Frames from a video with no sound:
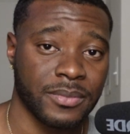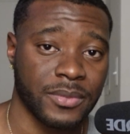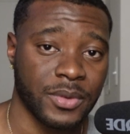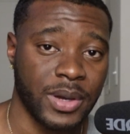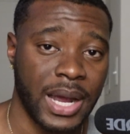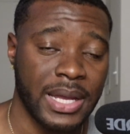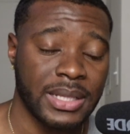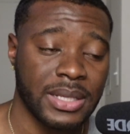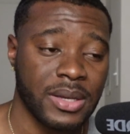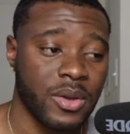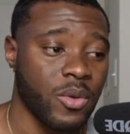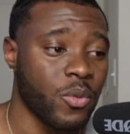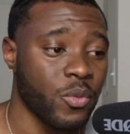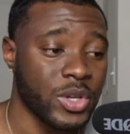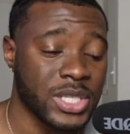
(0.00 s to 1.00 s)
right?
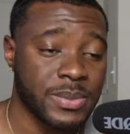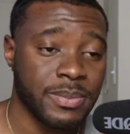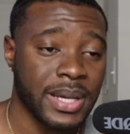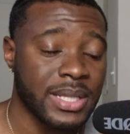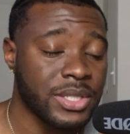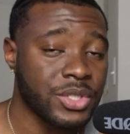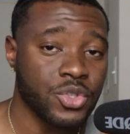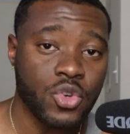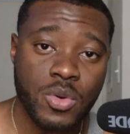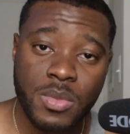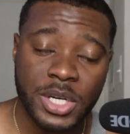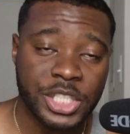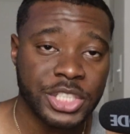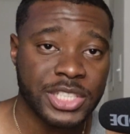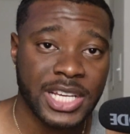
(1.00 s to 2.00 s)
We spend too
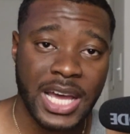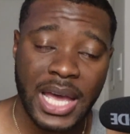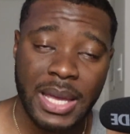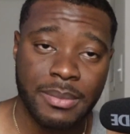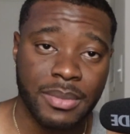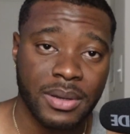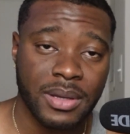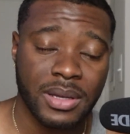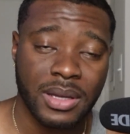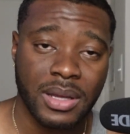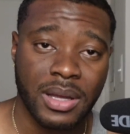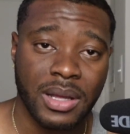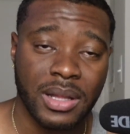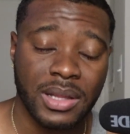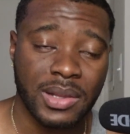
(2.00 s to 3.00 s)
much time
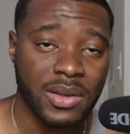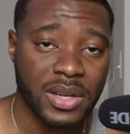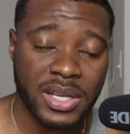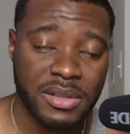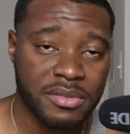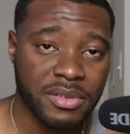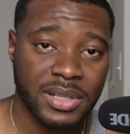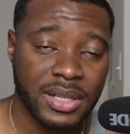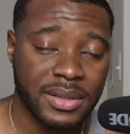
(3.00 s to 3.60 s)
looking for the